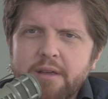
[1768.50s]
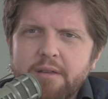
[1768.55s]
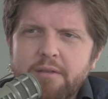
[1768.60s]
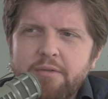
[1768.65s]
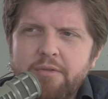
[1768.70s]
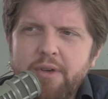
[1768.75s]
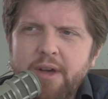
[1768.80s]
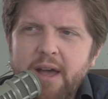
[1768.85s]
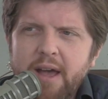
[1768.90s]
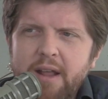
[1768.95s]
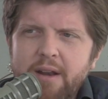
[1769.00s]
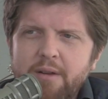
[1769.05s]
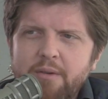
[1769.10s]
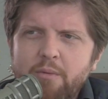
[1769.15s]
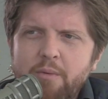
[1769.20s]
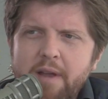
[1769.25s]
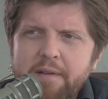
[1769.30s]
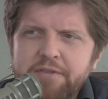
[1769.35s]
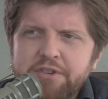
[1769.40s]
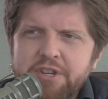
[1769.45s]
that
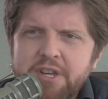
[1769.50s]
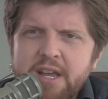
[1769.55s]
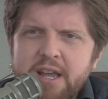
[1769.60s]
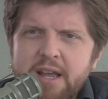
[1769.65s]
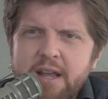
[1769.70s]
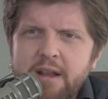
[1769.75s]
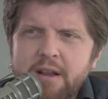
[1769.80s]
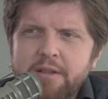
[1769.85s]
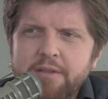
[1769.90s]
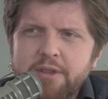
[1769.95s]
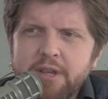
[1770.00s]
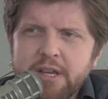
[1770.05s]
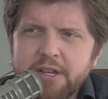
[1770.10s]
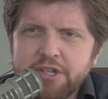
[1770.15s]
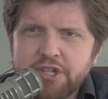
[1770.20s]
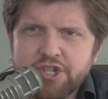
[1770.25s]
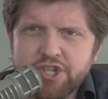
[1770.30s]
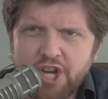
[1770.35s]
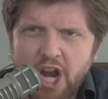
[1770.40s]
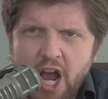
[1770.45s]
we've seen the
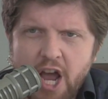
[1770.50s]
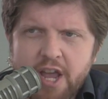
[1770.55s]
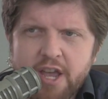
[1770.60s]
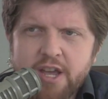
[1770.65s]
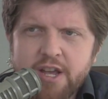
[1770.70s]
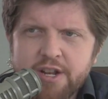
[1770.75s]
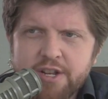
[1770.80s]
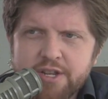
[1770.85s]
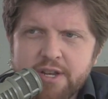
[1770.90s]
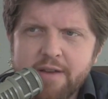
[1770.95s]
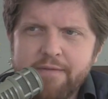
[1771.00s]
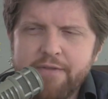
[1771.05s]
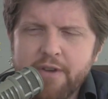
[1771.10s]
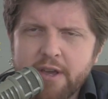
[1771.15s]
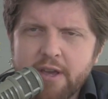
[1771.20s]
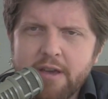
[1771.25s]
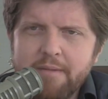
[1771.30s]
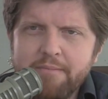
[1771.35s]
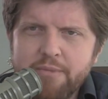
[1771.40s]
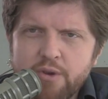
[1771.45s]

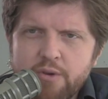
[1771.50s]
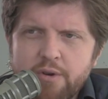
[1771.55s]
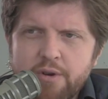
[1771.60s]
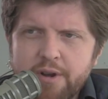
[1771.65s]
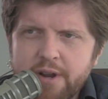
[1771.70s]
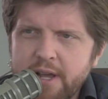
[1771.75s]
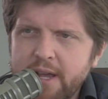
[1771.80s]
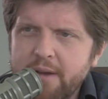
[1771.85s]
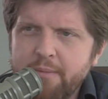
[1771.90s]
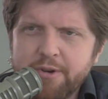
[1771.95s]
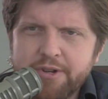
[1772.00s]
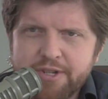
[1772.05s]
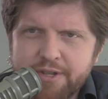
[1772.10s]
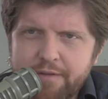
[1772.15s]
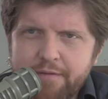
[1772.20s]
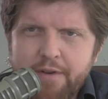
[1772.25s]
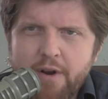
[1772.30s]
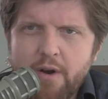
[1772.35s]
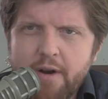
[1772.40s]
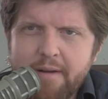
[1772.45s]
scientific community, which is a
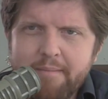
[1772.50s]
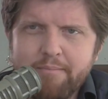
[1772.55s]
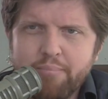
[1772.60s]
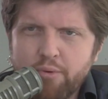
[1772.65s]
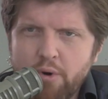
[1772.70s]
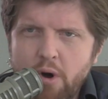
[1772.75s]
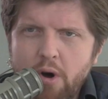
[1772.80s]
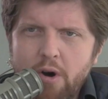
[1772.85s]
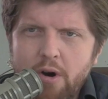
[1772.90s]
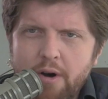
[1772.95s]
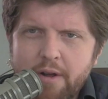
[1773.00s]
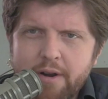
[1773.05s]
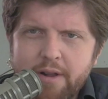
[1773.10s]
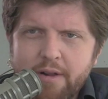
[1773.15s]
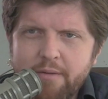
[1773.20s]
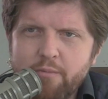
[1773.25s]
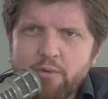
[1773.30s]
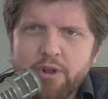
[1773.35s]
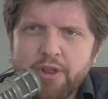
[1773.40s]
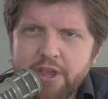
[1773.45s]
very broad
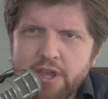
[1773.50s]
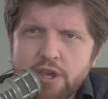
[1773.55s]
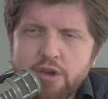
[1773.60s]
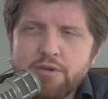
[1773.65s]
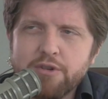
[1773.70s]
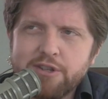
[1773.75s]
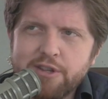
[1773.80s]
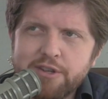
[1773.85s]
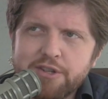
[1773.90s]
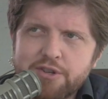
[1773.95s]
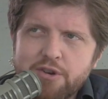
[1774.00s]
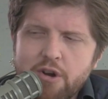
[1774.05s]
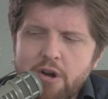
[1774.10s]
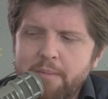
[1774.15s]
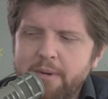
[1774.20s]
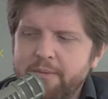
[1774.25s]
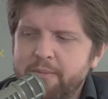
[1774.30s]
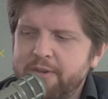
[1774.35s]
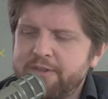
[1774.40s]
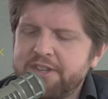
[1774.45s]
and really useless term,
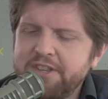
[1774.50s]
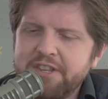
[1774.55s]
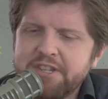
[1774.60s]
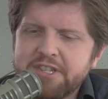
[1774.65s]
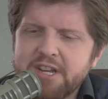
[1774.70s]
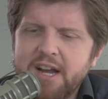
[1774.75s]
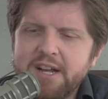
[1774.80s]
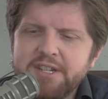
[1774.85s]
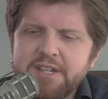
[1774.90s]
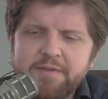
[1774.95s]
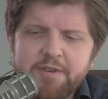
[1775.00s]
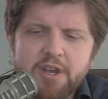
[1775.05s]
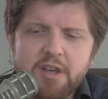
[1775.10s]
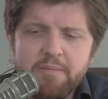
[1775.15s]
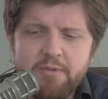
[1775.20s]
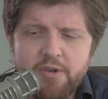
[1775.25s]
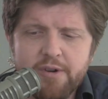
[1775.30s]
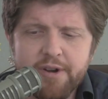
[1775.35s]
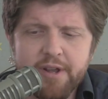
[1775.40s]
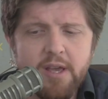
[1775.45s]
but we've seen the scientific
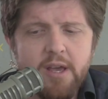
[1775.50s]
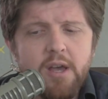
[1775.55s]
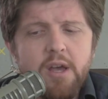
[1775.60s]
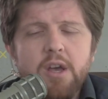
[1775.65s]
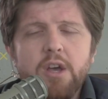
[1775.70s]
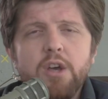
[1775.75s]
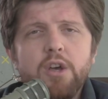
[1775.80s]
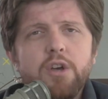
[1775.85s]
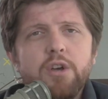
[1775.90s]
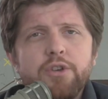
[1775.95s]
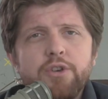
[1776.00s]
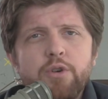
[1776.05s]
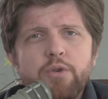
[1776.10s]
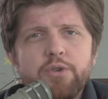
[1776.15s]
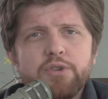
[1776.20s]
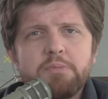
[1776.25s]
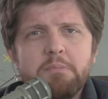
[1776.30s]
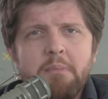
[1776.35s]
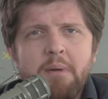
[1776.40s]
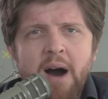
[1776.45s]
community
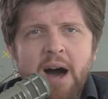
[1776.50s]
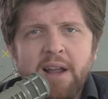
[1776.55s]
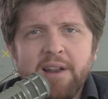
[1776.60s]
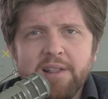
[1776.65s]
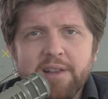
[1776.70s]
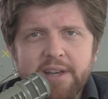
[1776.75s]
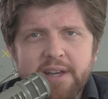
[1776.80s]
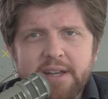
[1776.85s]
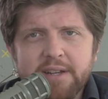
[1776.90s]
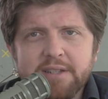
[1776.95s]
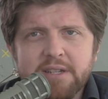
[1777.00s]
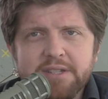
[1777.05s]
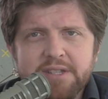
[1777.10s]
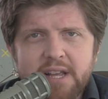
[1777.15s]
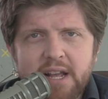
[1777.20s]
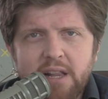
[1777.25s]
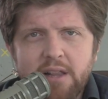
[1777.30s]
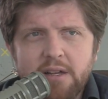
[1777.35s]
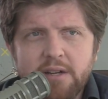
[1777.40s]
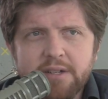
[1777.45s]
use modeling to
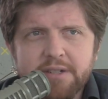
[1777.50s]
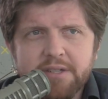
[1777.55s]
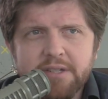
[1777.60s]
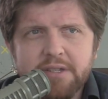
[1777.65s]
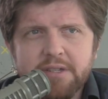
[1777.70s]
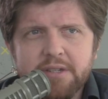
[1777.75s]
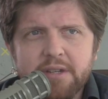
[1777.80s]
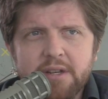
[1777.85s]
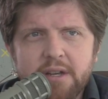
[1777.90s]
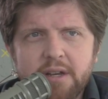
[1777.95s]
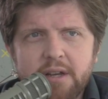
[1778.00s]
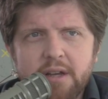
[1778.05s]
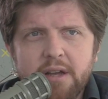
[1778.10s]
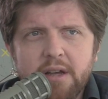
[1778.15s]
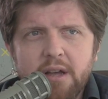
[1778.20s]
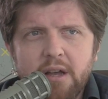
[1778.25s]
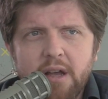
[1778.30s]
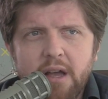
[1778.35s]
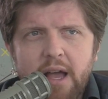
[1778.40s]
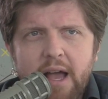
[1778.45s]
tell us
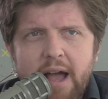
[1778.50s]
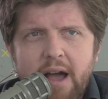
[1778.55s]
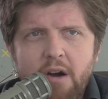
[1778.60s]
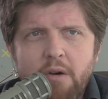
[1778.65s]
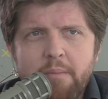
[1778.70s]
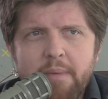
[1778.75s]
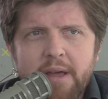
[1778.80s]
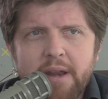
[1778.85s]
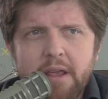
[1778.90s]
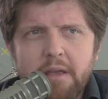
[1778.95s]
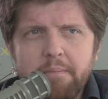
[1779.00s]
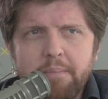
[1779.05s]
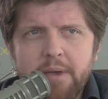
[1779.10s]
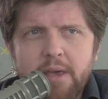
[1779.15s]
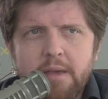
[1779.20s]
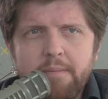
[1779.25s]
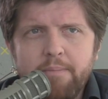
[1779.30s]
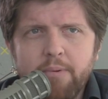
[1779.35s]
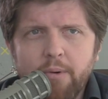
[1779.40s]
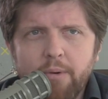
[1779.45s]
how many
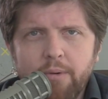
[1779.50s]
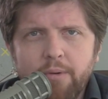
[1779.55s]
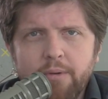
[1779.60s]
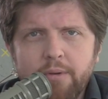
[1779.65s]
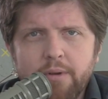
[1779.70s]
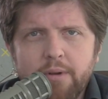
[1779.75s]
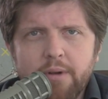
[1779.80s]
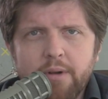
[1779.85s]
people